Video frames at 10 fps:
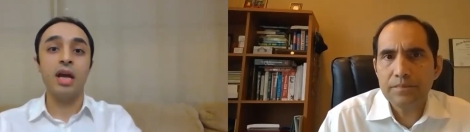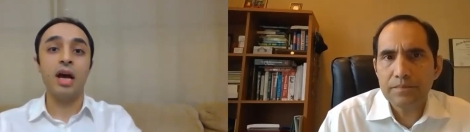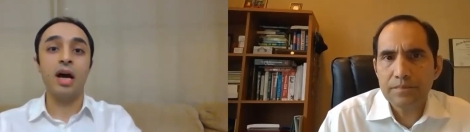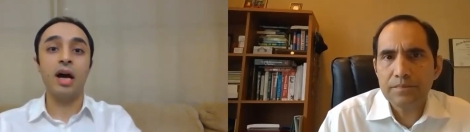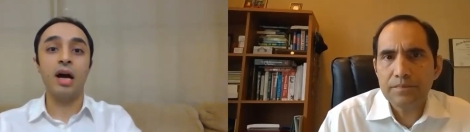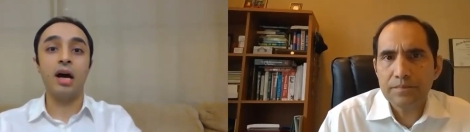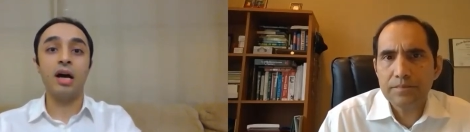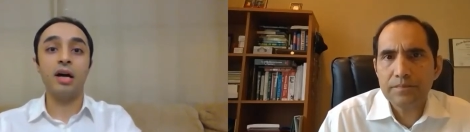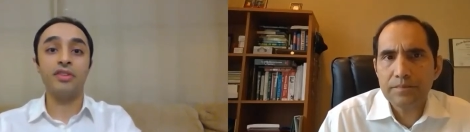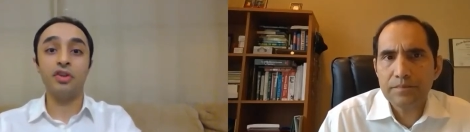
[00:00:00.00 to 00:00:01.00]

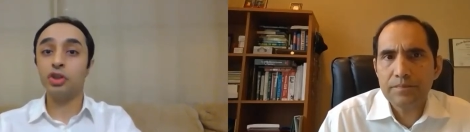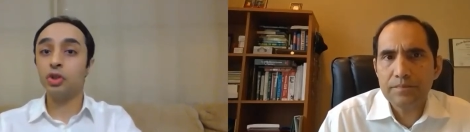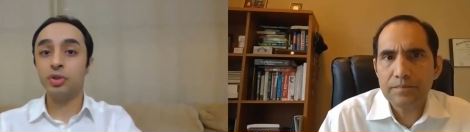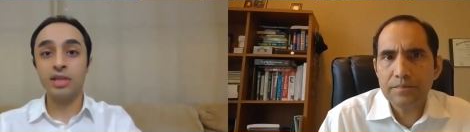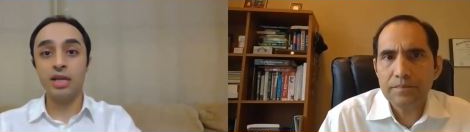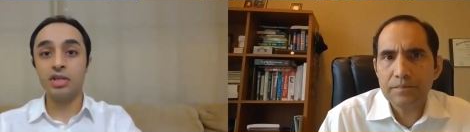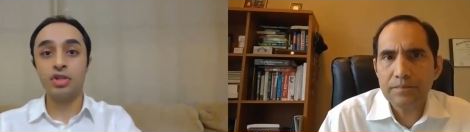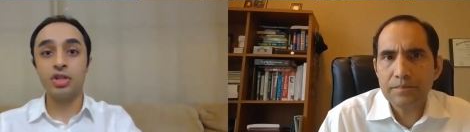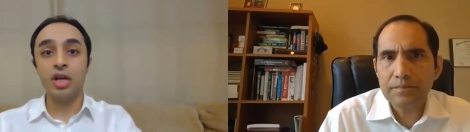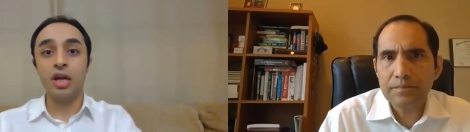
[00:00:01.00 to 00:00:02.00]
Speaker 1: Uh, their
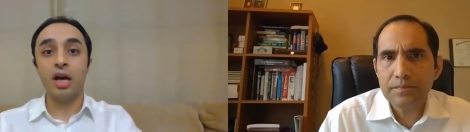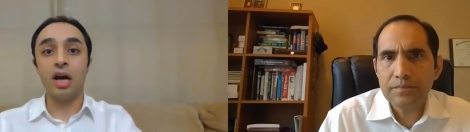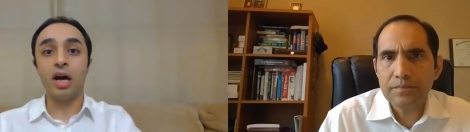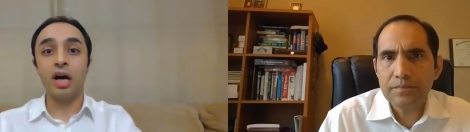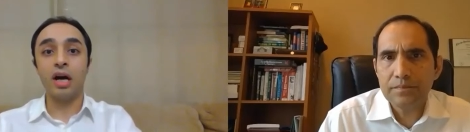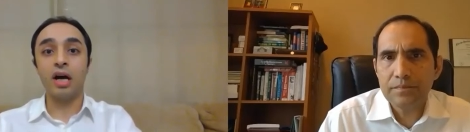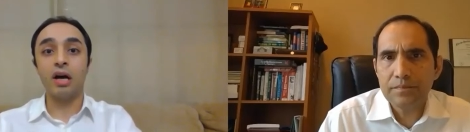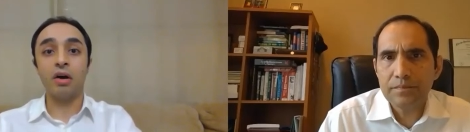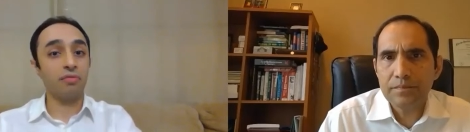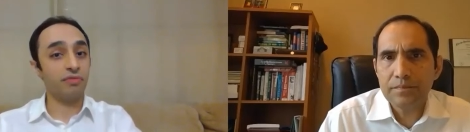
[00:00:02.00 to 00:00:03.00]
usage
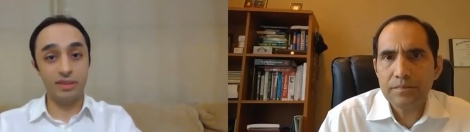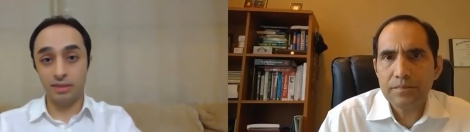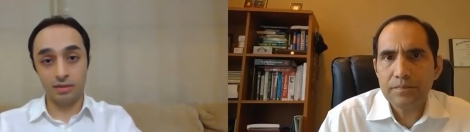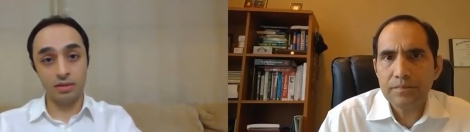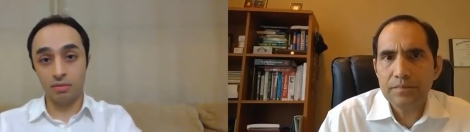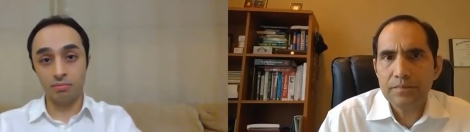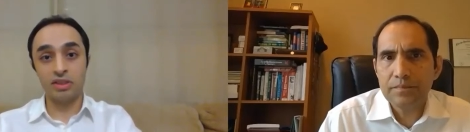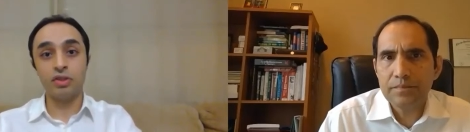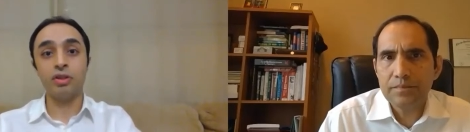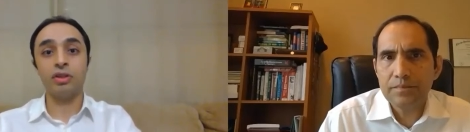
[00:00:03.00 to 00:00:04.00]
uh, of these uh,
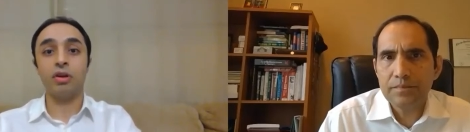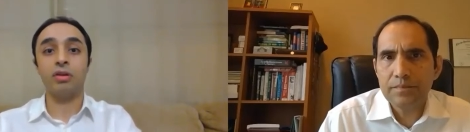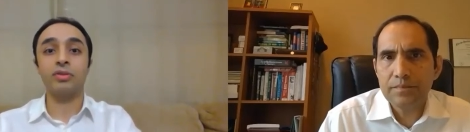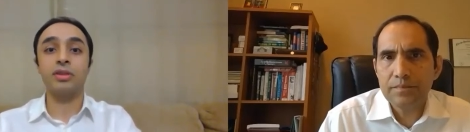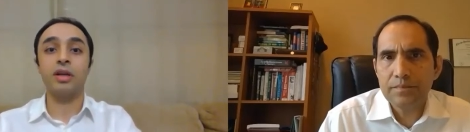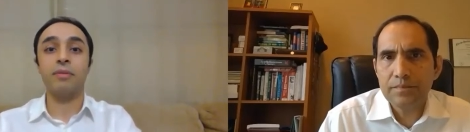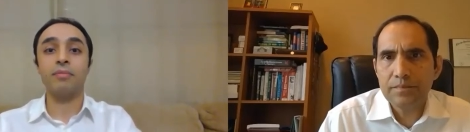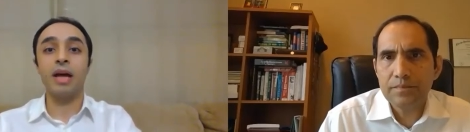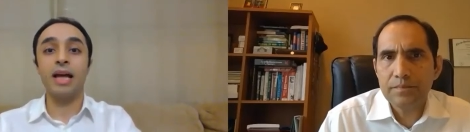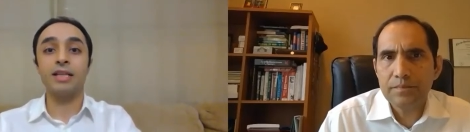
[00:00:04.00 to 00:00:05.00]
materials
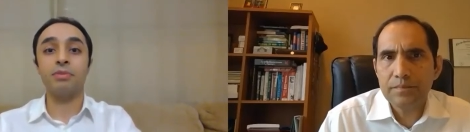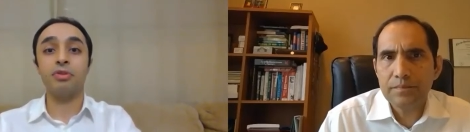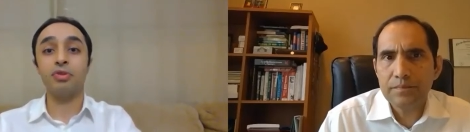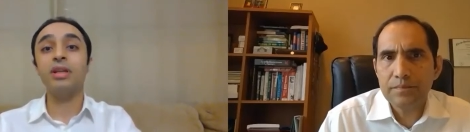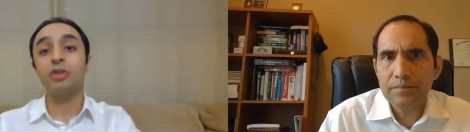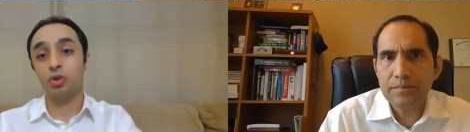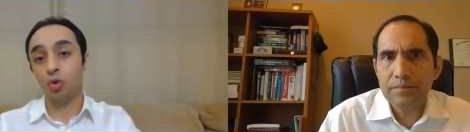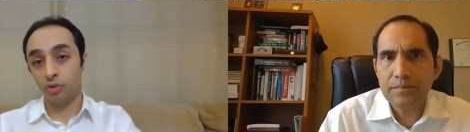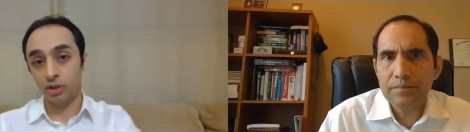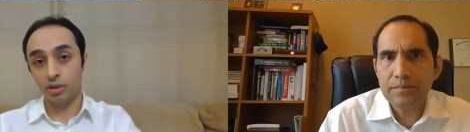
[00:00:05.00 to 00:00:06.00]
um, has been really
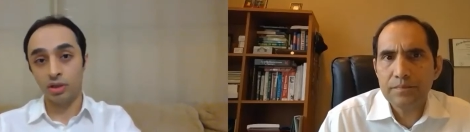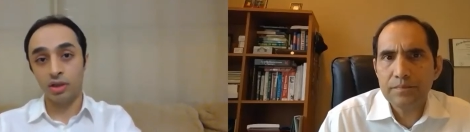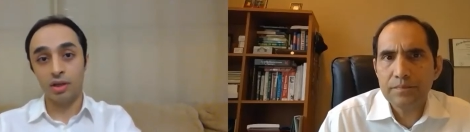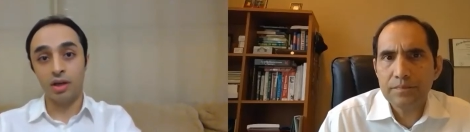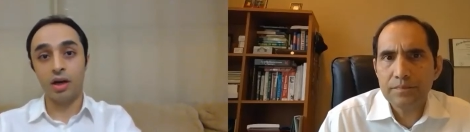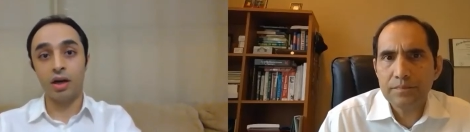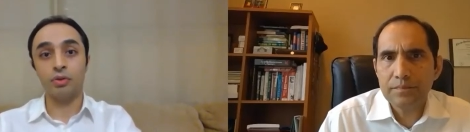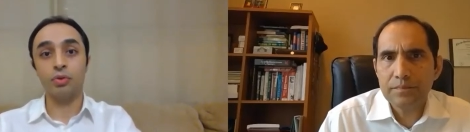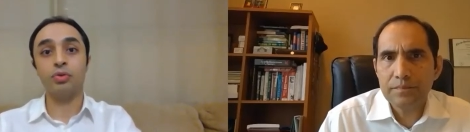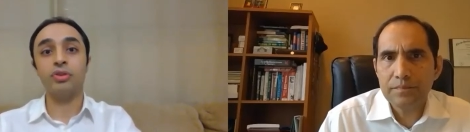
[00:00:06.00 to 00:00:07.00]
soaring
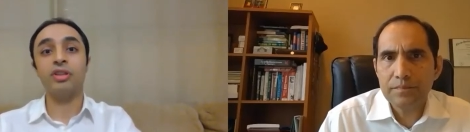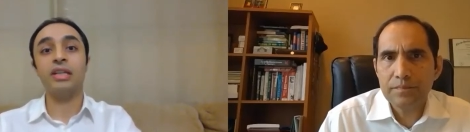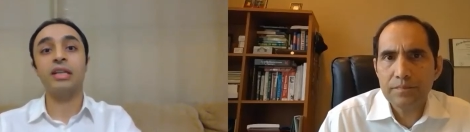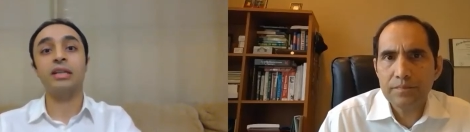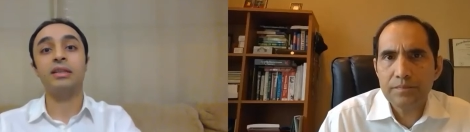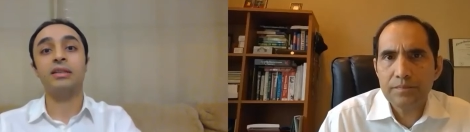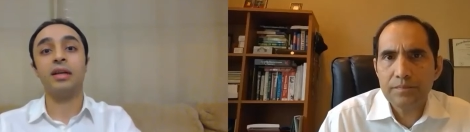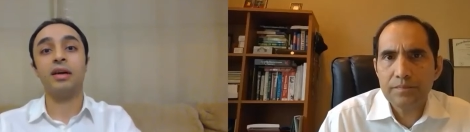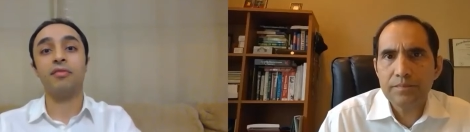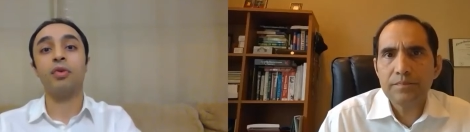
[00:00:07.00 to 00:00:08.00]
due to the need
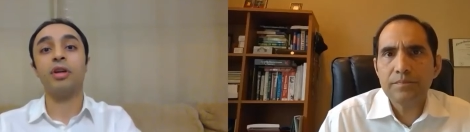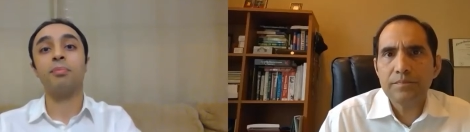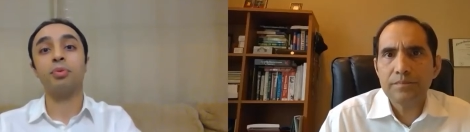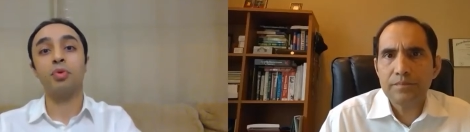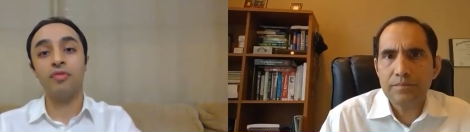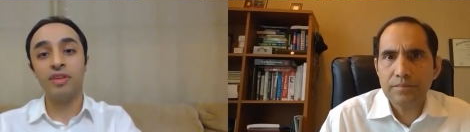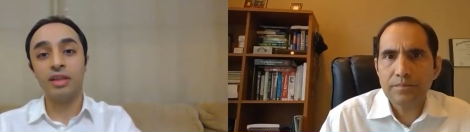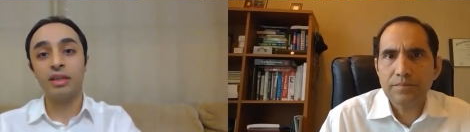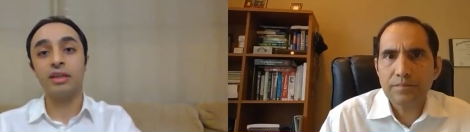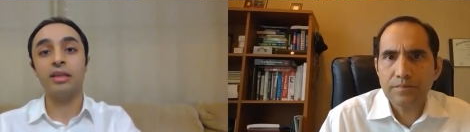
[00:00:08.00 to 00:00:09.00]
for
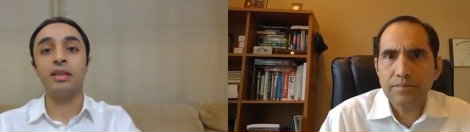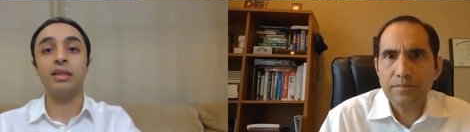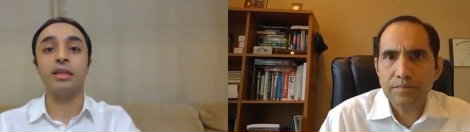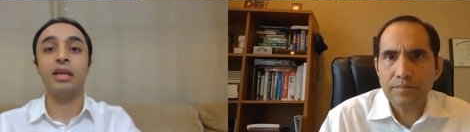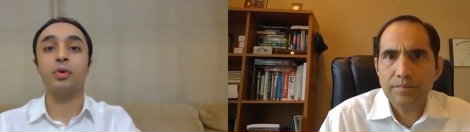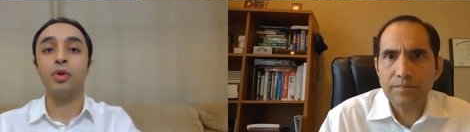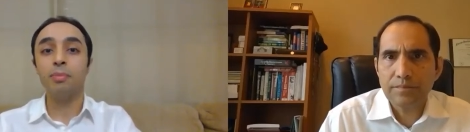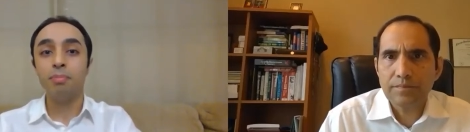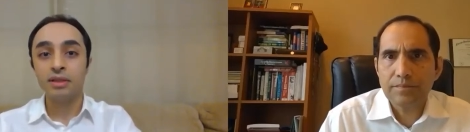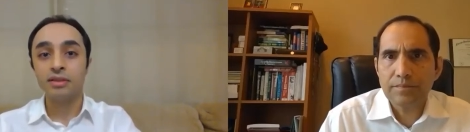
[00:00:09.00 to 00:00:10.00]
improving the
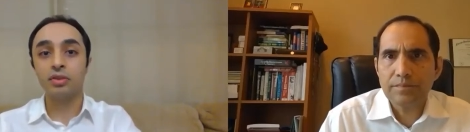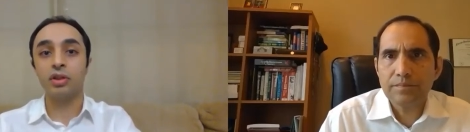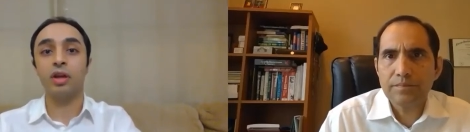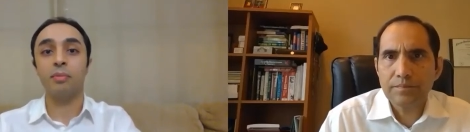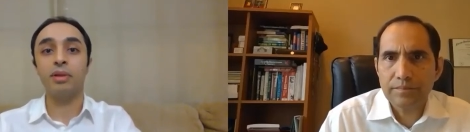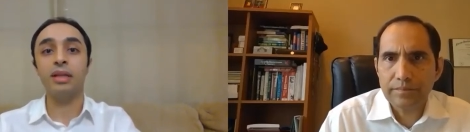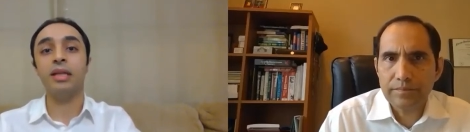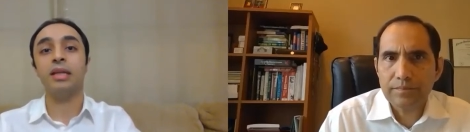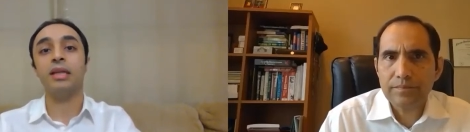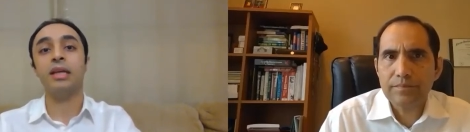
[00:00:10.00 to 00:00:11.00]
equipment's
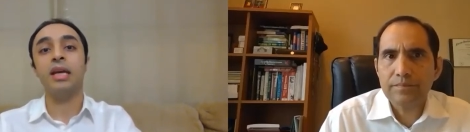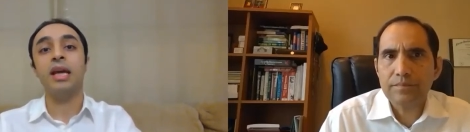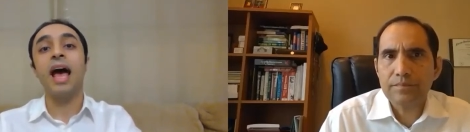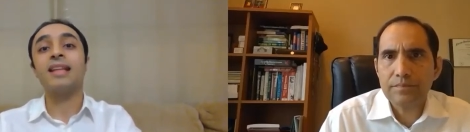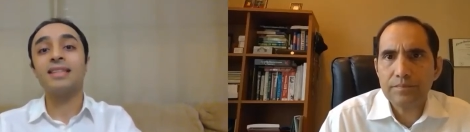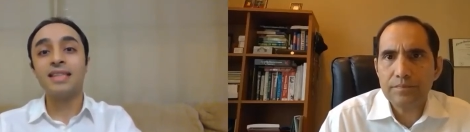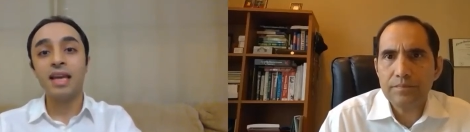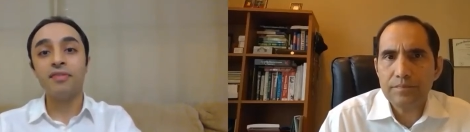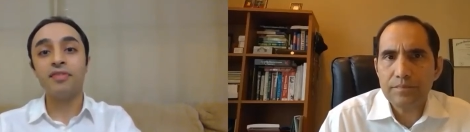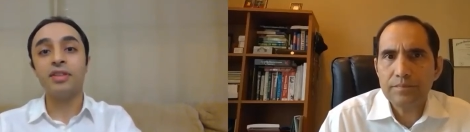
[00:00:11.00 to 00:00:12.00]
reliability and
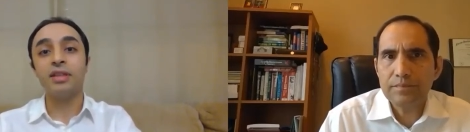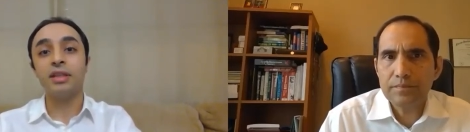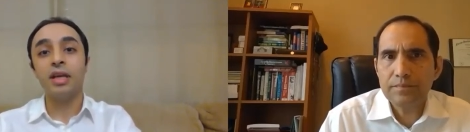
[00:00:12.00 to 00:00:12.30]
safety